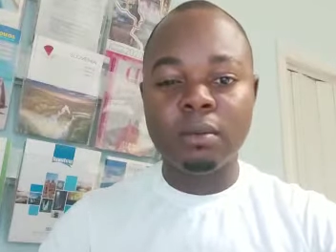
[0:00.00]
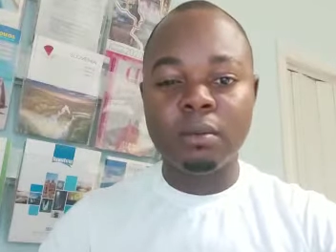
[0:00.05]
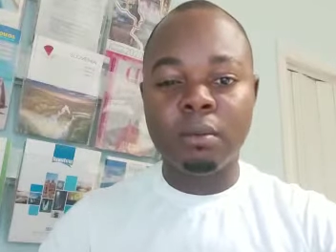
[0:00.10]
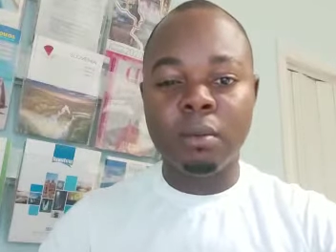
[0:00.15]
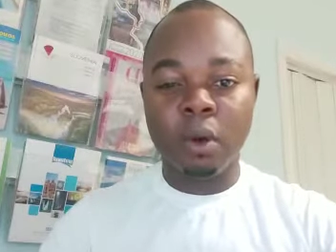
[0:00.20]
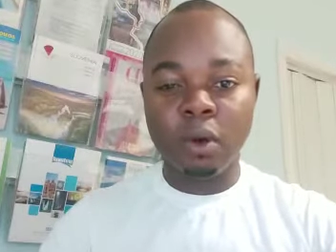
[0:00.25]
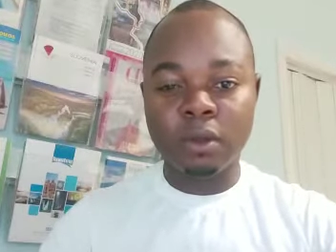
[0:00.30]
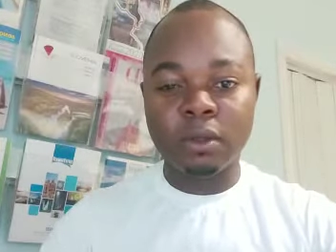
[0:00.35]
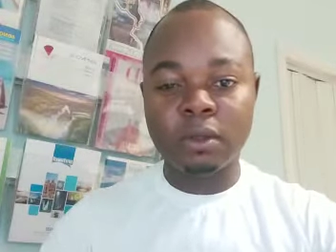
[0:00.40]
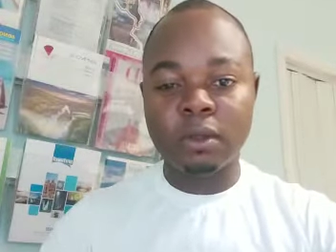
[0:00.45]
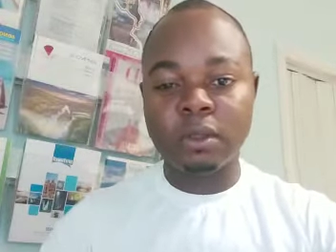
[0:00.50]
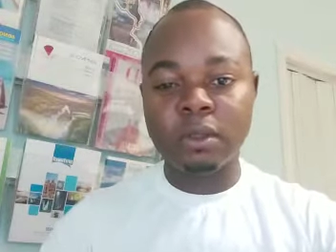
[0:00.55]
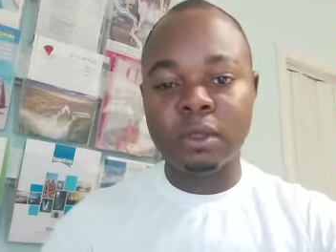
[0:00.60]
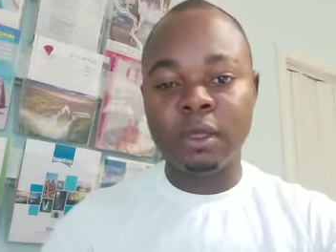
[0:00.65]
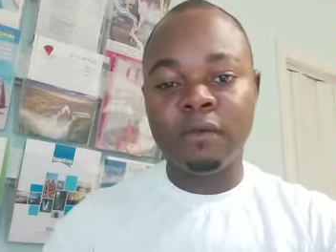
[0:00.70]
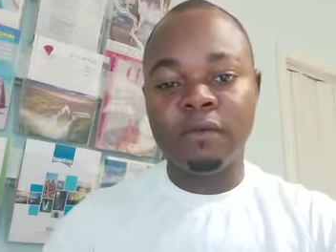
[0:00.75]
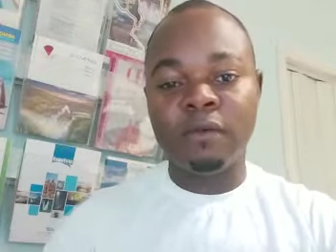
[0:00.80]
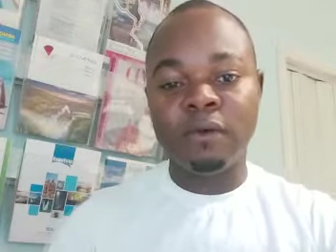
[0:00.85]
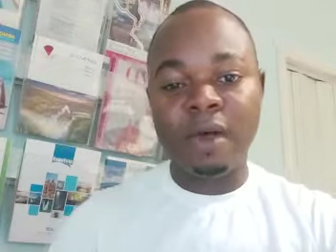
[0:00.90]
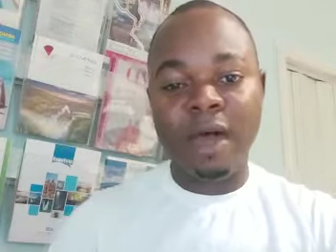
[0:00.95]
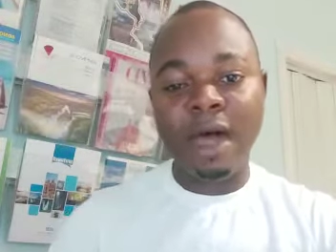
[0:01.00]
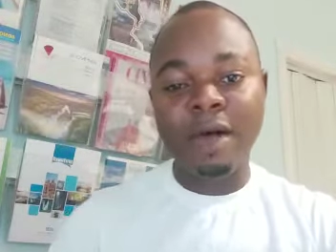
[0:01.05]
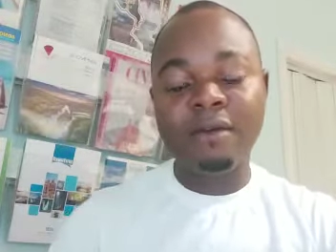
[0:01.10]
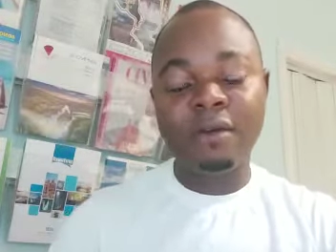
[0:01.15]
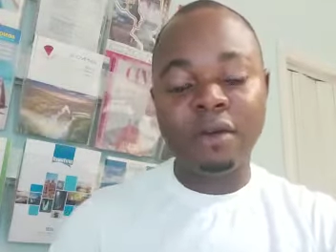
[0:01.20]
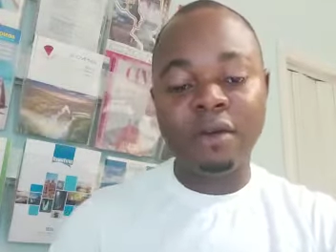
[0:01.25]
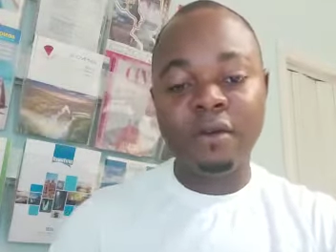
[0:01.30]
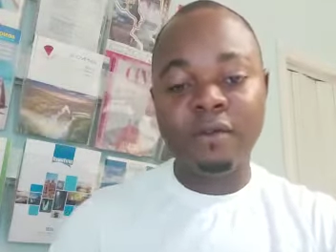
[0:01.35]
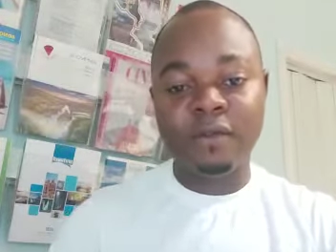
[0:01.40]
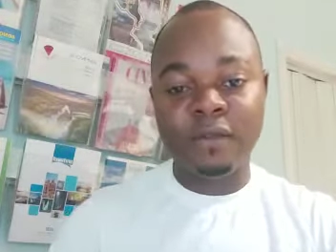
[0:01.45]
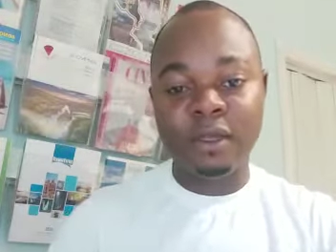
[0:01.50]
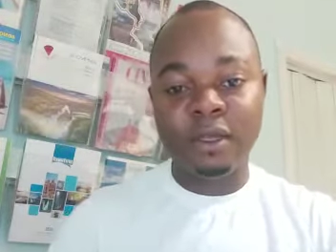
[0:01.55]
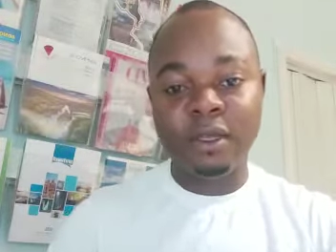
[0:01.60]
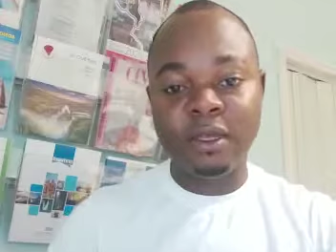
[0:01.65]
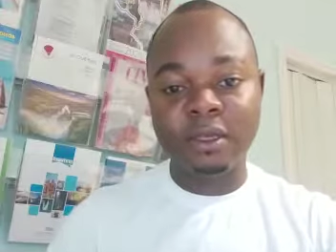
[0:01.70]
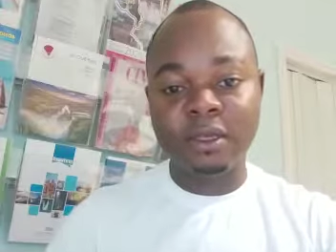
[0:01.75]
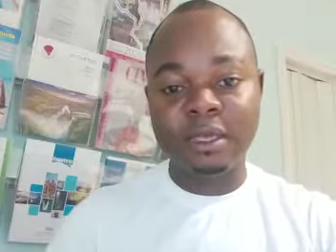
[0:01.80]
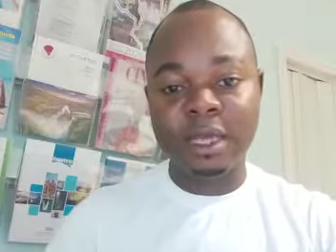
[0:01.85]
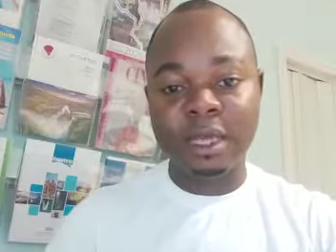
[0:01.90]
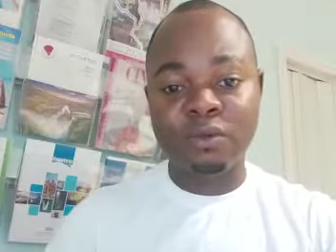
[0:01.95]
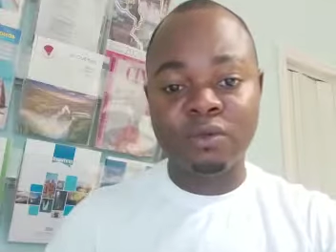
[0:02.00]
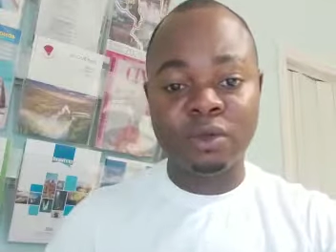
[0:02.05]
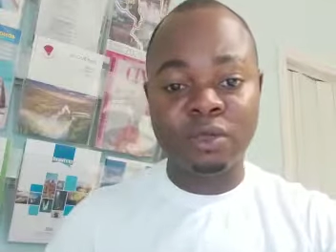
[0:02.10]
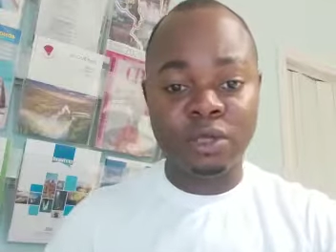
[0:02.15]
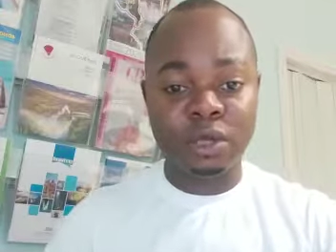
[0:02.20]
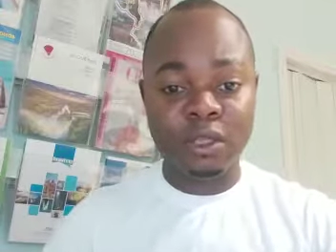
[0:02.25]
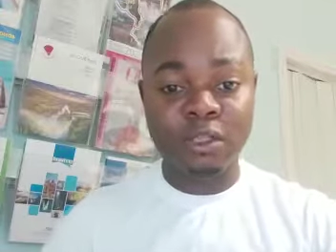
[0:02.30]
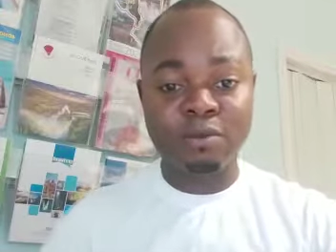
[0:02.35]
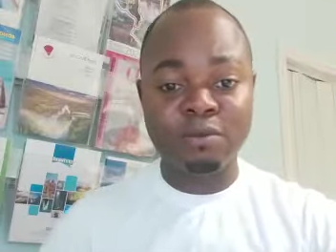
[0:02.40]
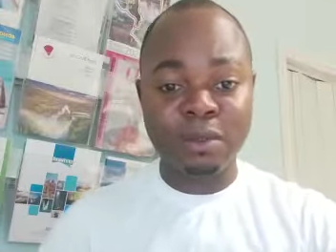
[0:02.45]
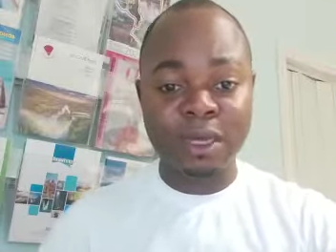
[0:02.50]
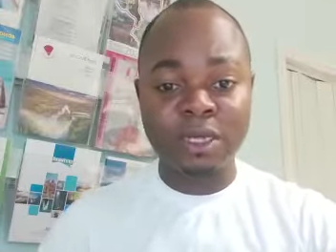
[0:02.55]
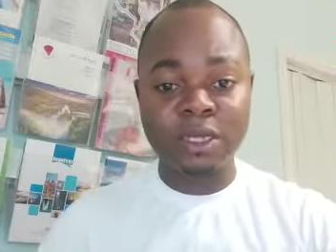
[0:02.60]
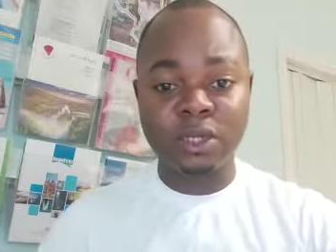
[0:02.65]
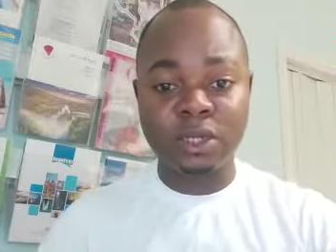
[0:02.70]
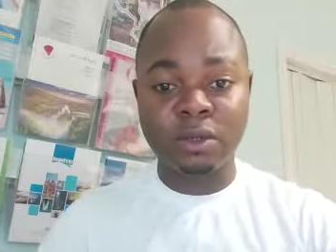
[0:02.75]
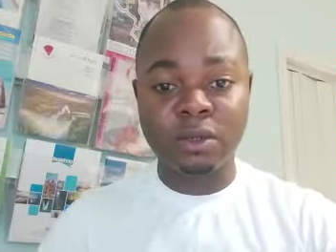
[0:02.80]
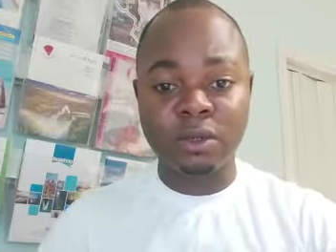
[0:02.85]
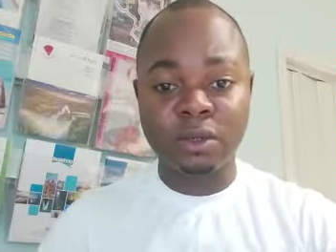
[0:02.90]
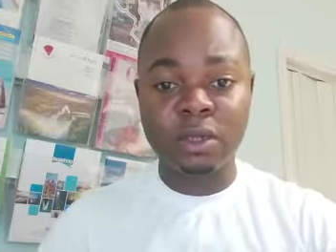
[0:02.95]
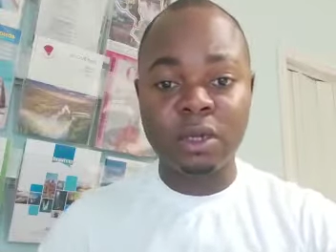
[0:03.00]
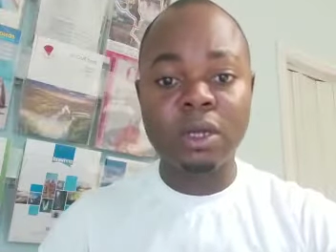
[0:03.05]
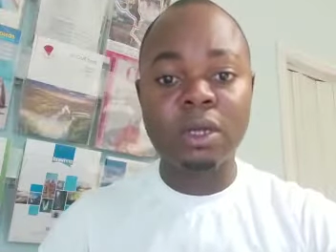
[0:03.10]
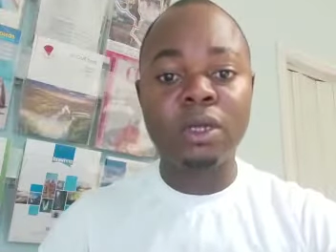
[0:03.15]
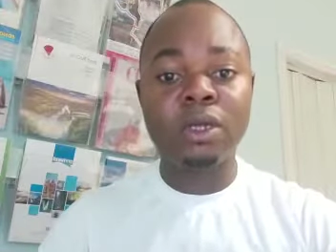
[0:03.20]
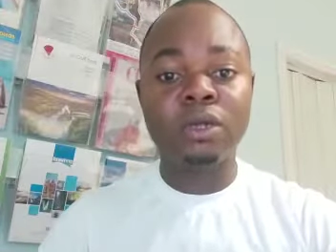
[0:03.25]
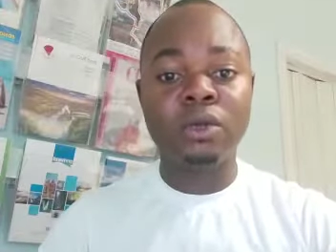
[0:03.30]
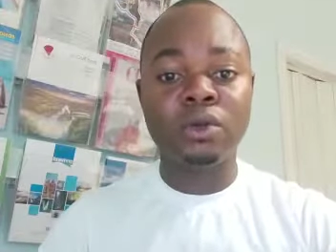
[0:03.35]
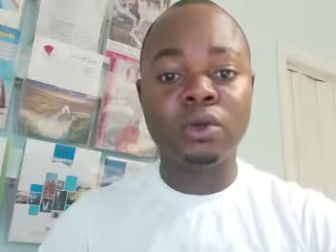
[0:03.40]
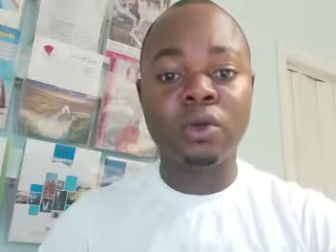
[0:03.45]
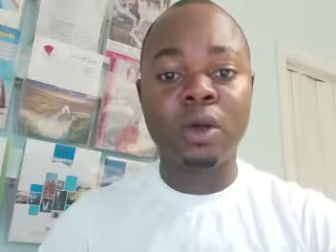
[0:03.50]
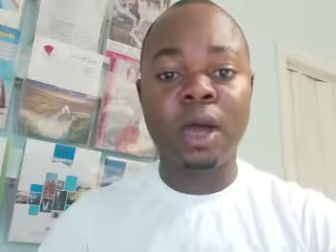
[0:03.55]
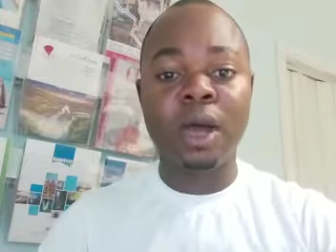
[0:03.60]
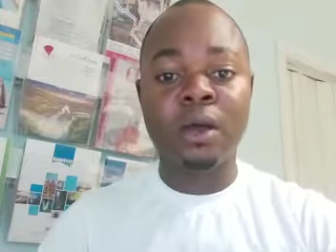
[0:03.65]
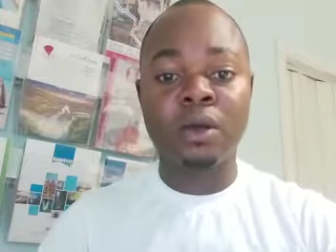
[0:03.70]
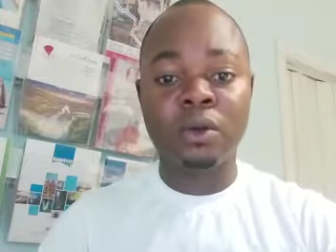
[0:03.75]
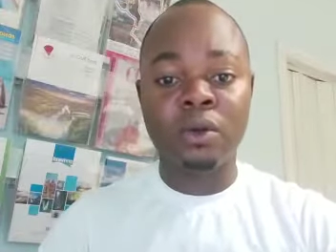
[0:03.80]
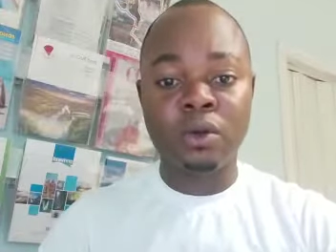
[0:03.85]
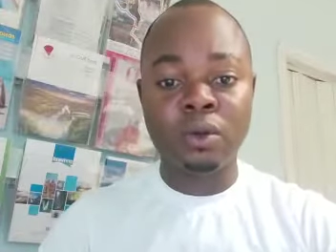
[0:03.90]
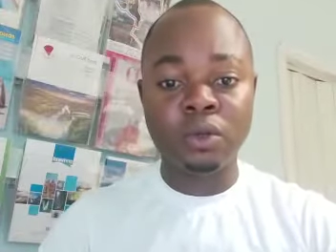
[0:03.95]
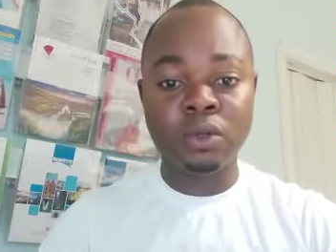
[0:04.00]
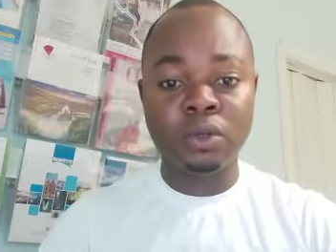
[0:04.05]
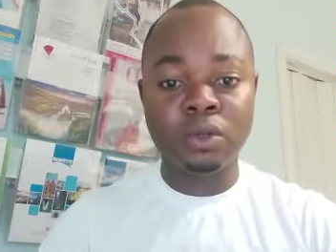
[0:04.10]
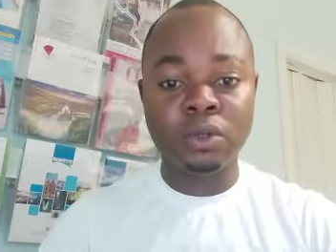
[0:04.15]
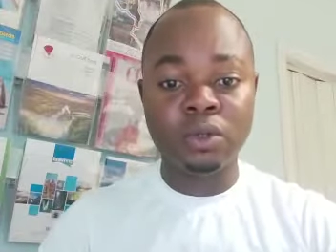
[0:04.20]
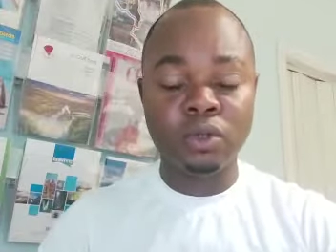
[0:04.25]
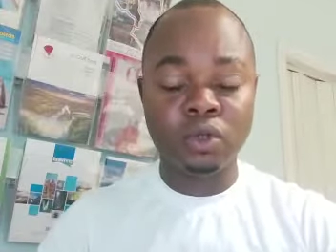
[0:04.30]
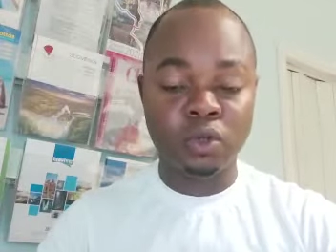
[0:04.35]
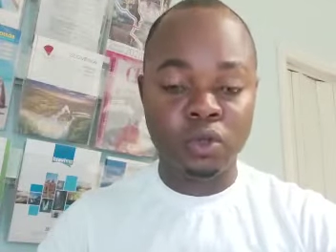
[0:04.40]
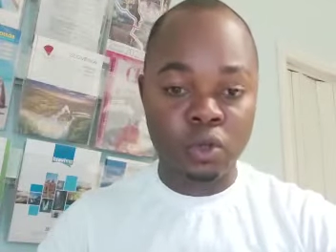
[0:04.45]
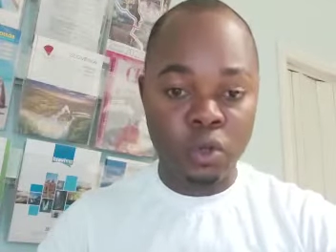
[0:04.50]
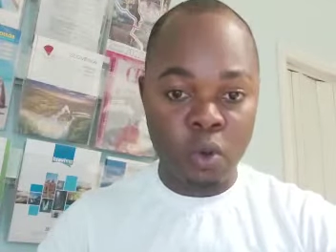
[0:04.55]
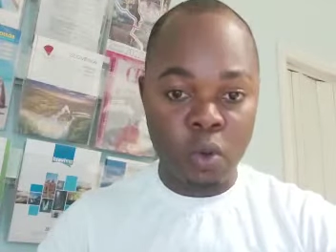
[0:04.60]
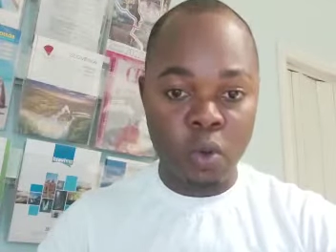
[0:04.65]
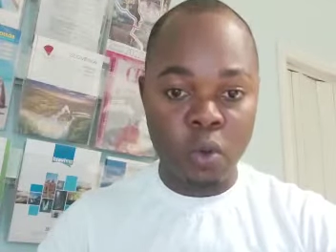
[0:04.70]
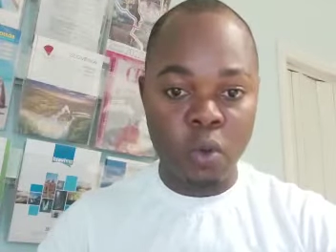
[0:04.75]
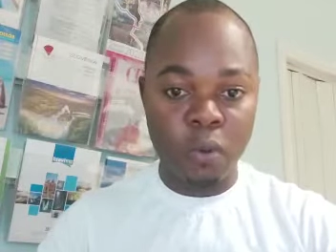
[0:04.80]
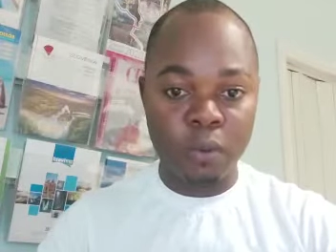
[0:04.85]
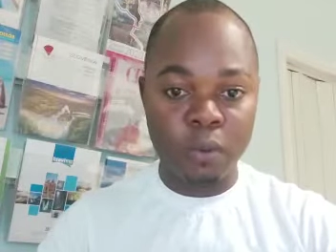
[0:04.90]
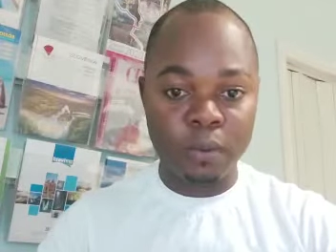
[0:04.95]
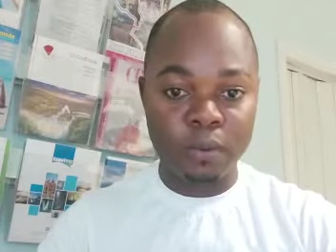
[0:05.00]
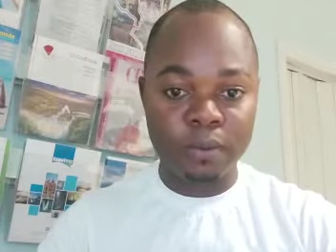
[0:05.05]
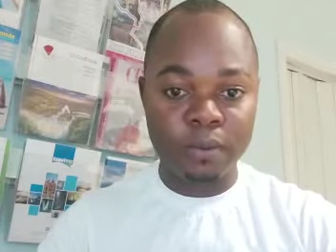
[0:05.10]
But if you have all of these that we just mentioned, you are good to go.